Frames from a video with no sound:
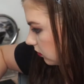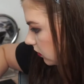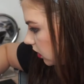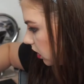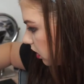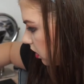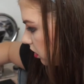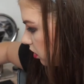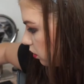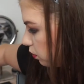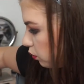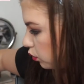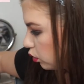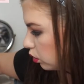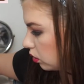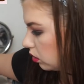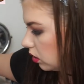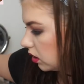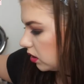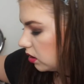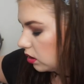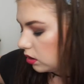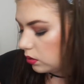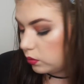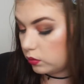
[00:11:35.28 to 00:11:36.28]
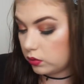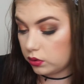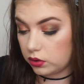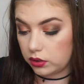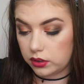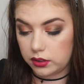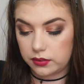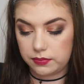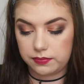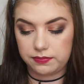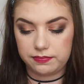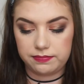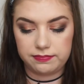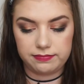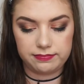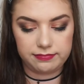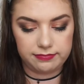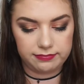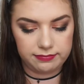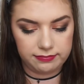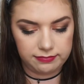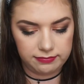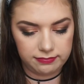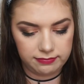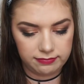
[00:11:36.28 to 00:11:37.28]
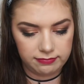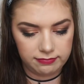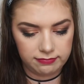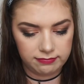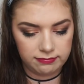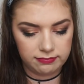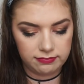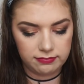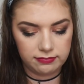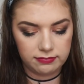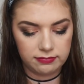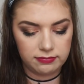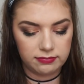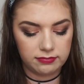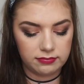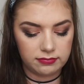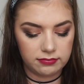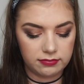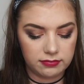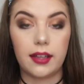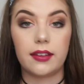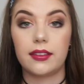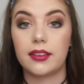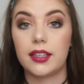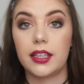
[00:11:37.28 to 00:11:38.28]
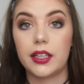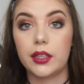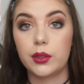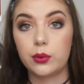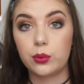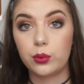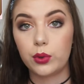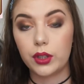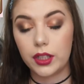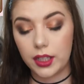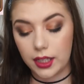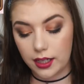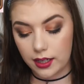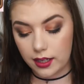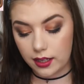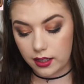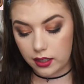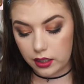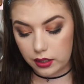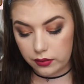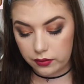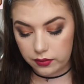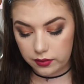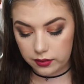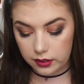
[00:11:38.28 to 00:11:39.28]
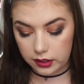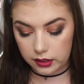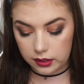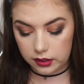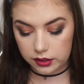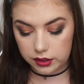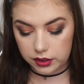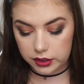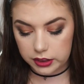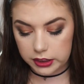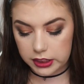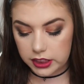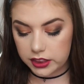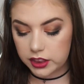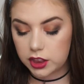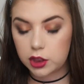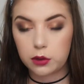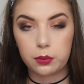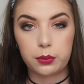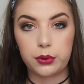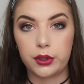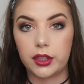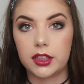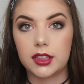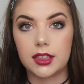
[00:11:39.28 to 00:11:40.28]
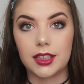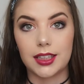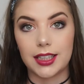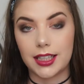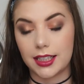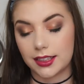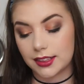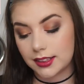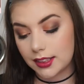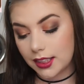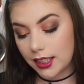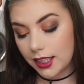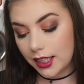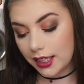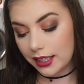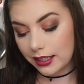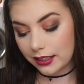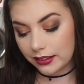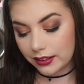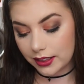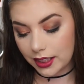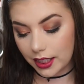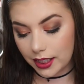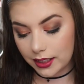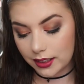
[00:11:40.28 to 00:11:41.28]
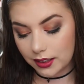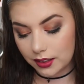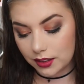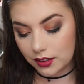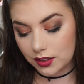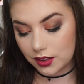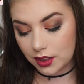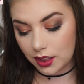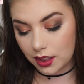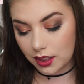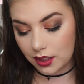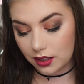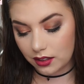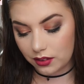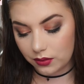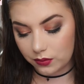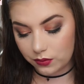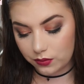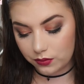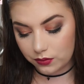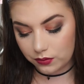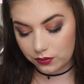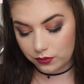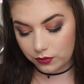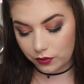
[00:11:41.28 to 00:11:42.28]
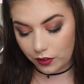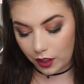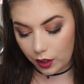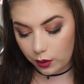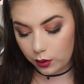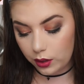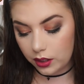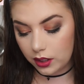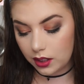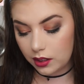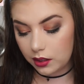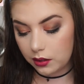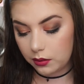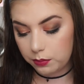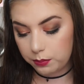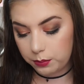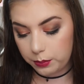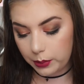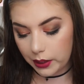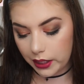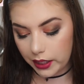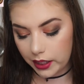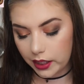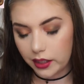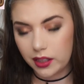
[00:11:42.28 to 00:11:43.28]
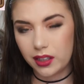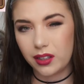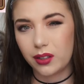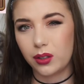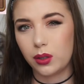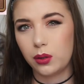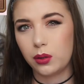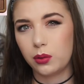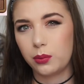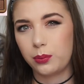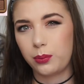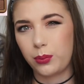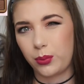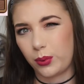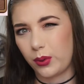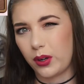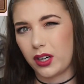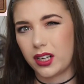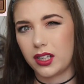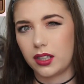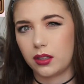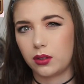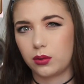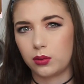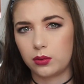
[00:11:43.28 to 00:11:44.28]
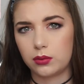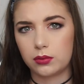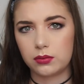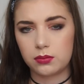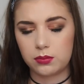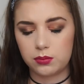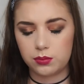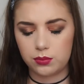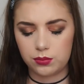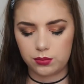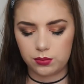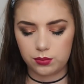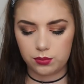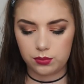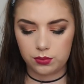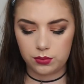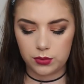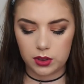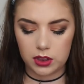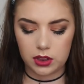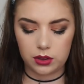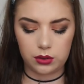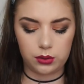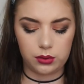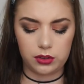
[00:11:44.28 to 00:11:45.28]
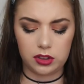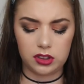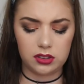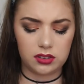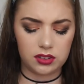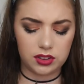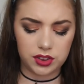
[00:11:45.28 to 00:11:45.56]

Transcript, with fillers: I need some more cleansing water. And then we have gingerbread latte, and that is a very pale brown crease